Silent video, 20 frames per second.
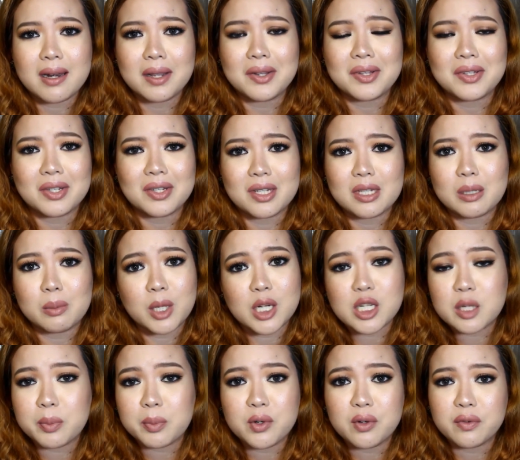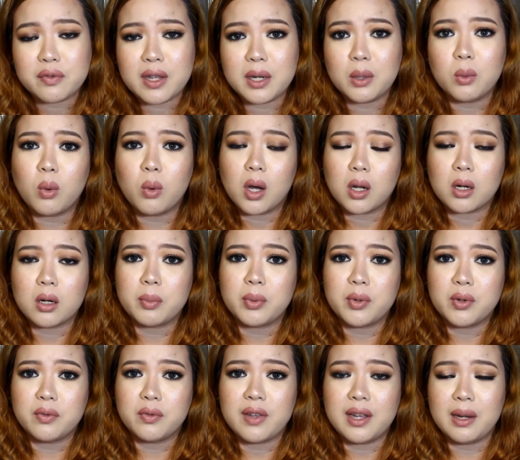it is smudge-proof and
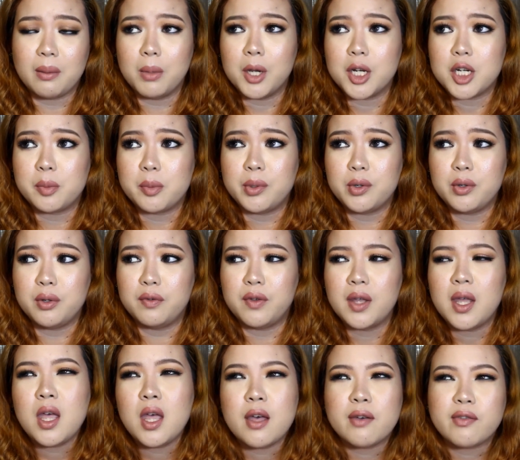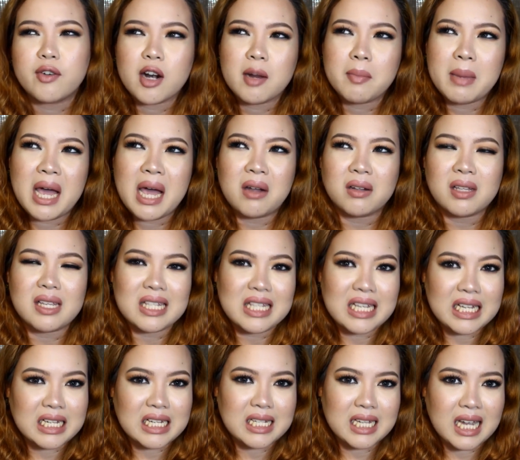waterproof and budge-proof for about
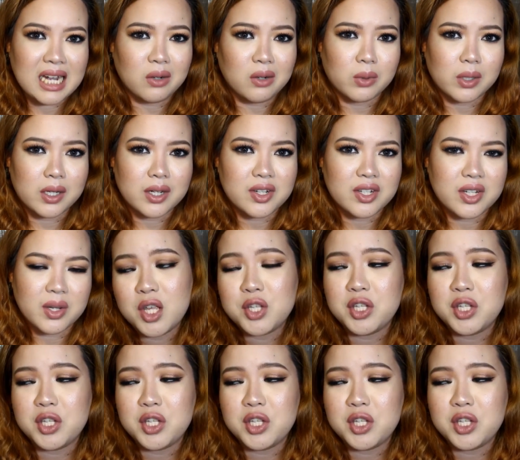6 hours.